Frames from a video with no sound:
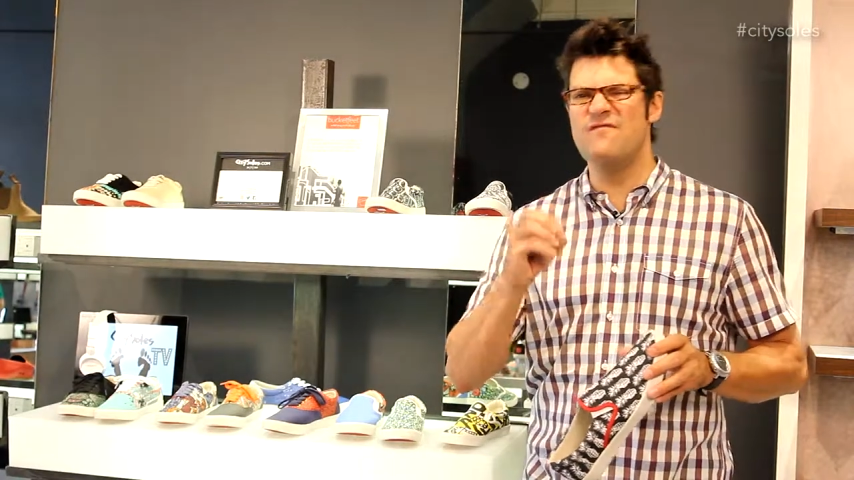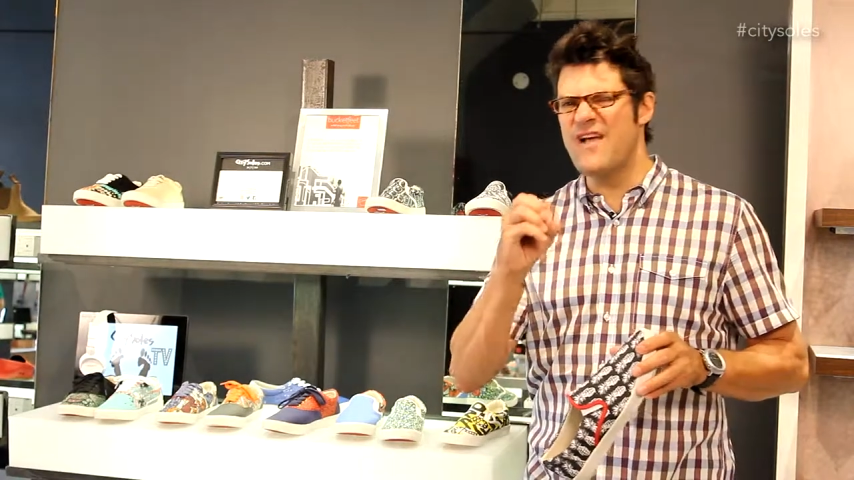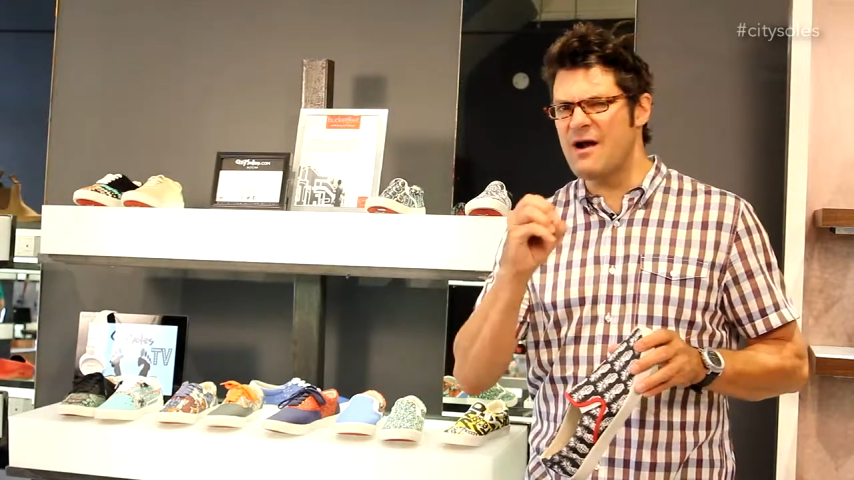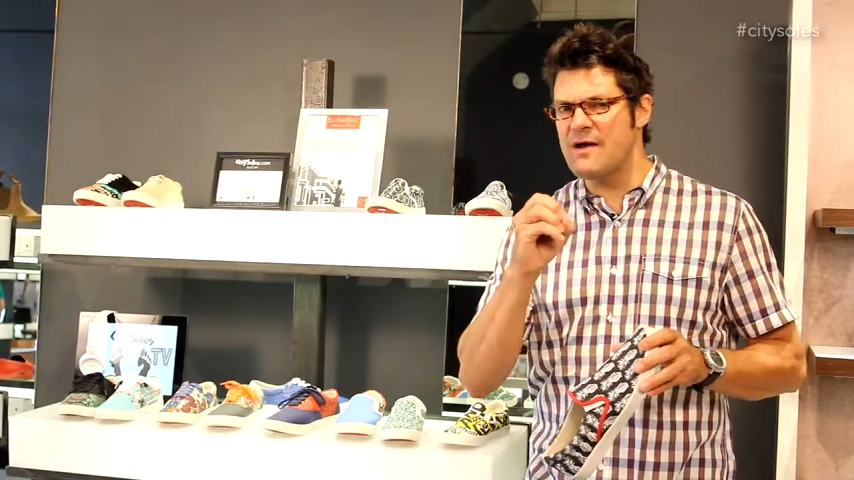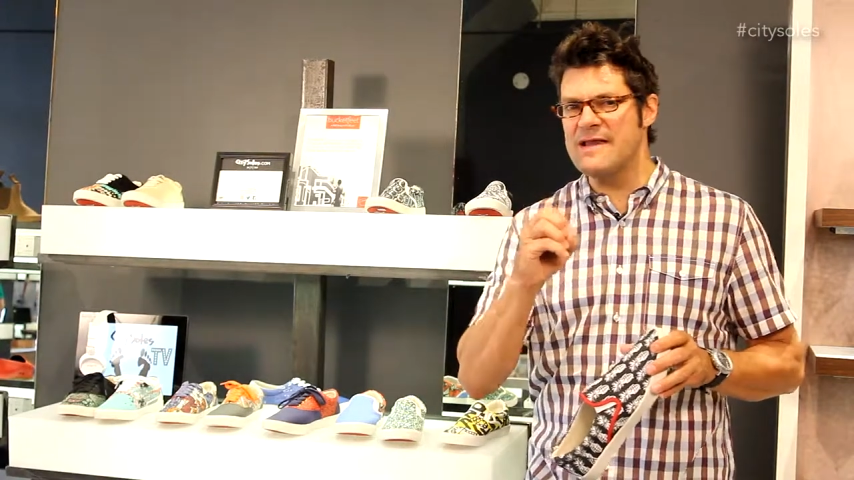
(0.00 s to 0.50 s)

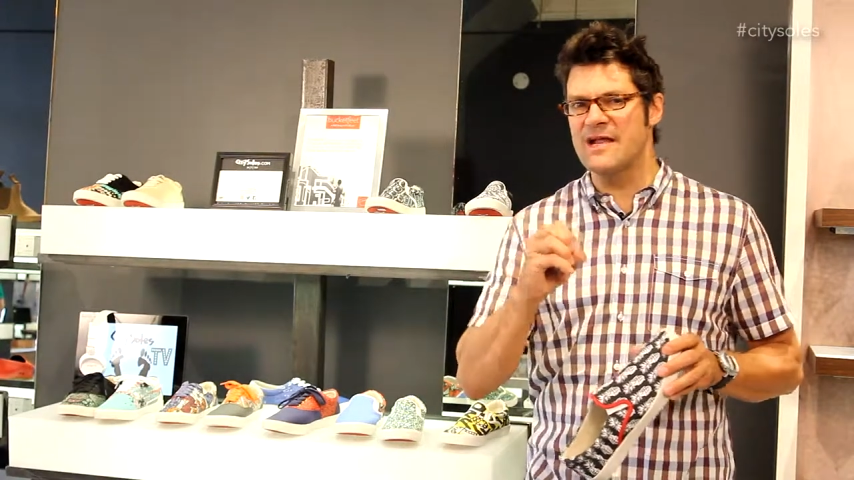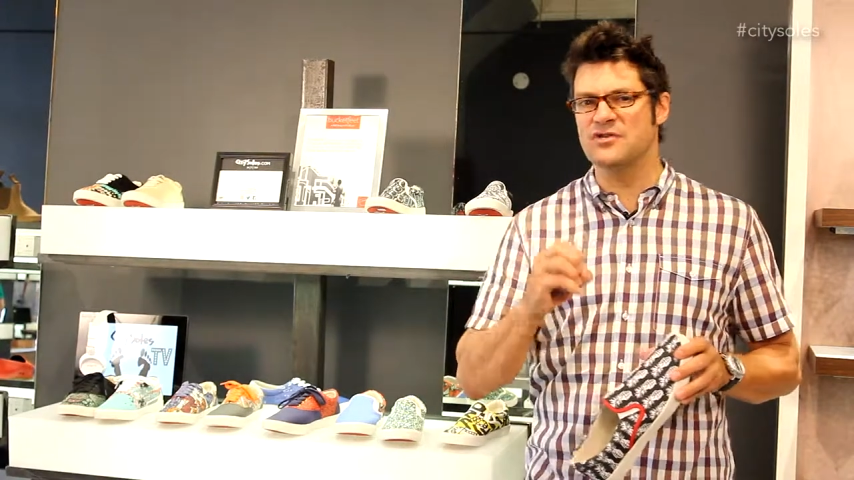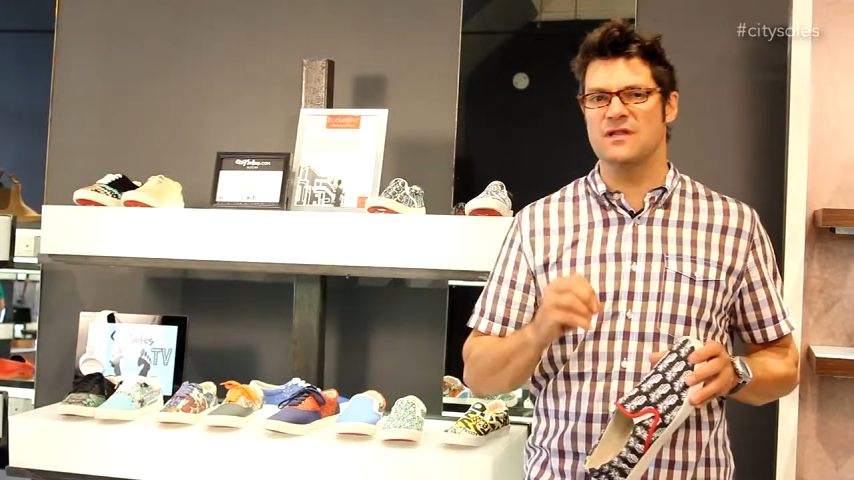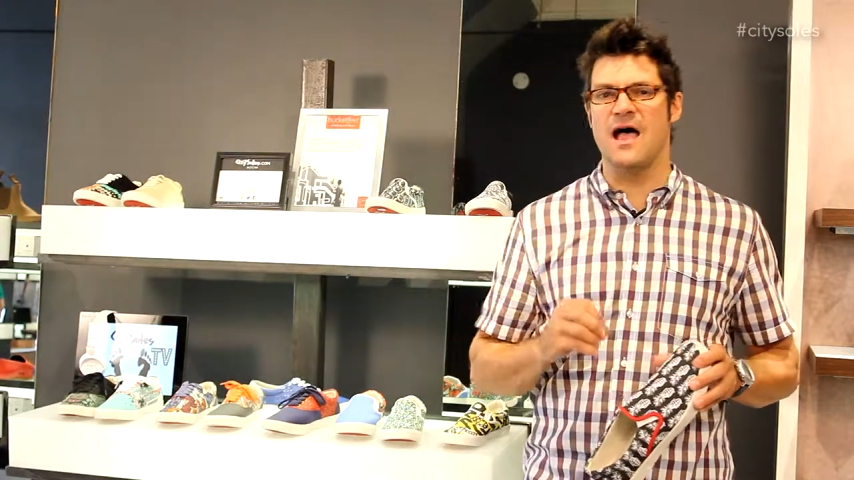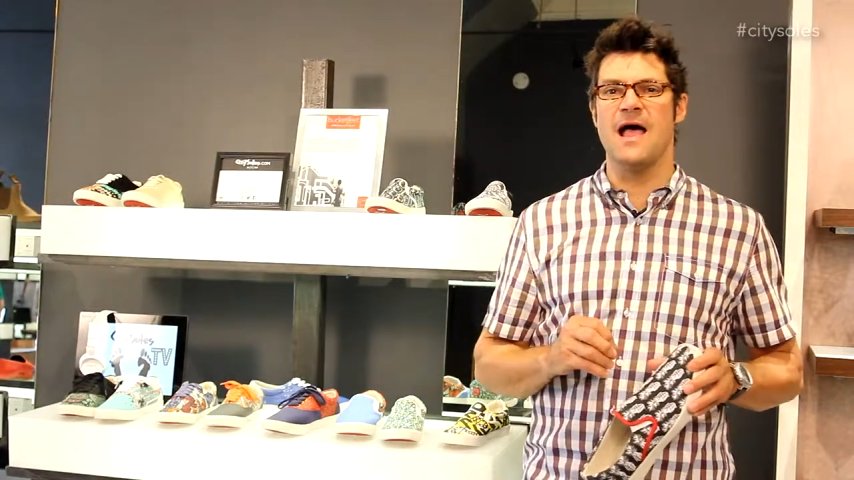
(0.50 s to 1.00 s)
very
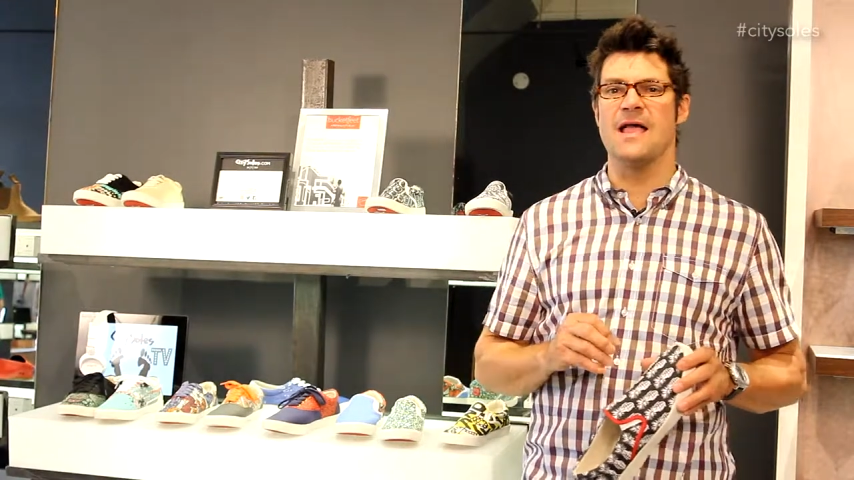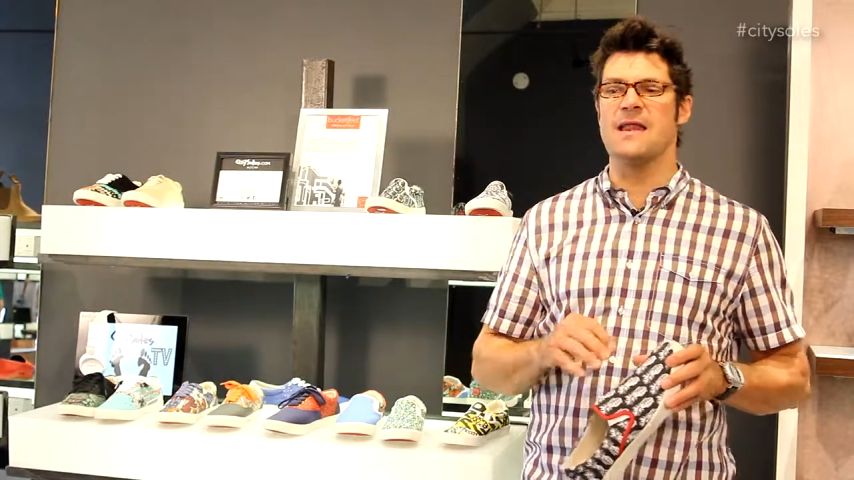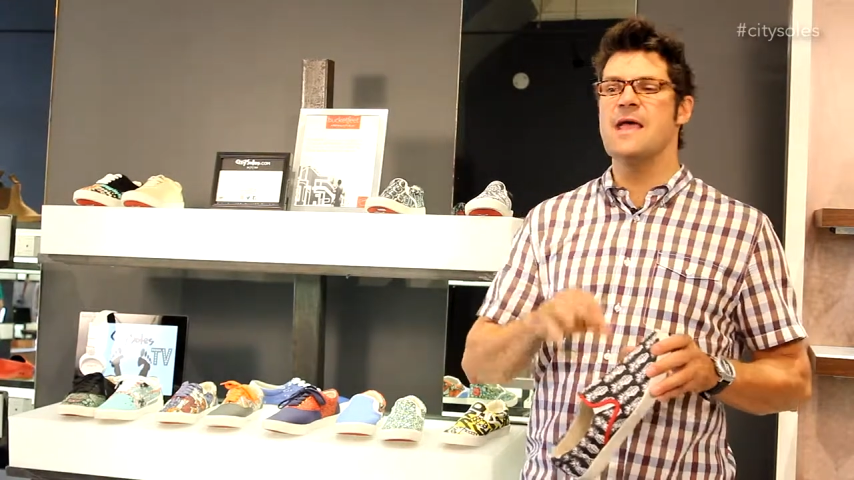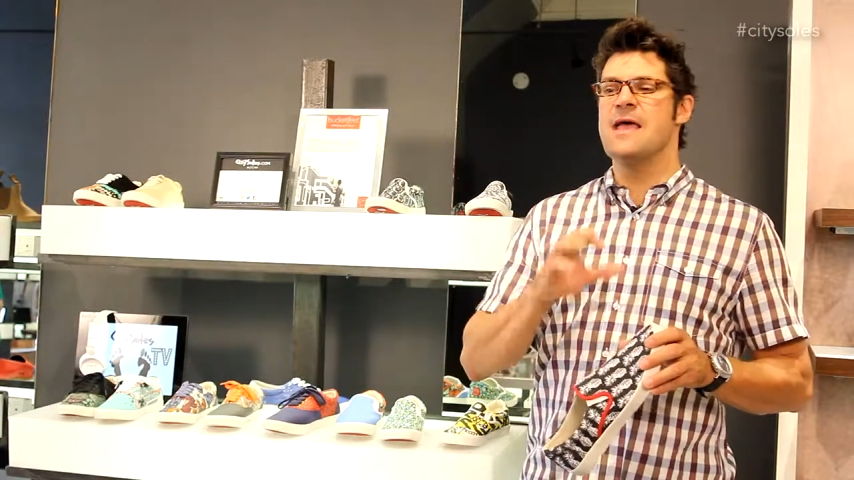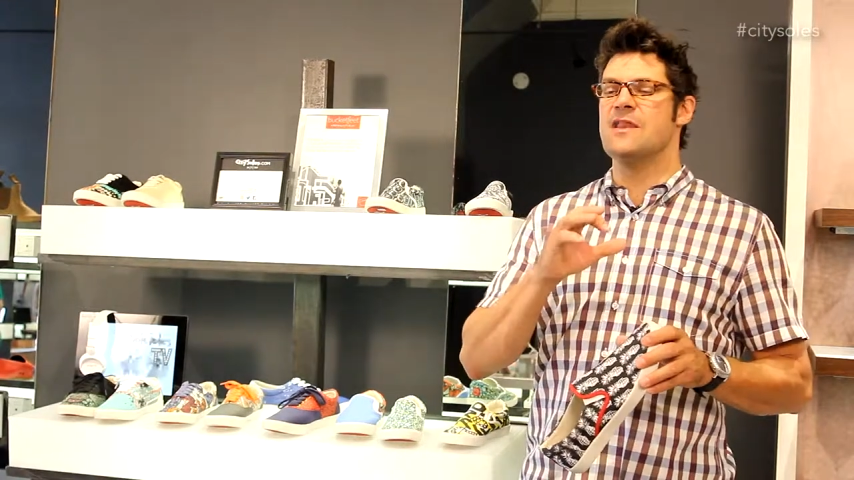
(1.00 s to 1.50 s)
niche line,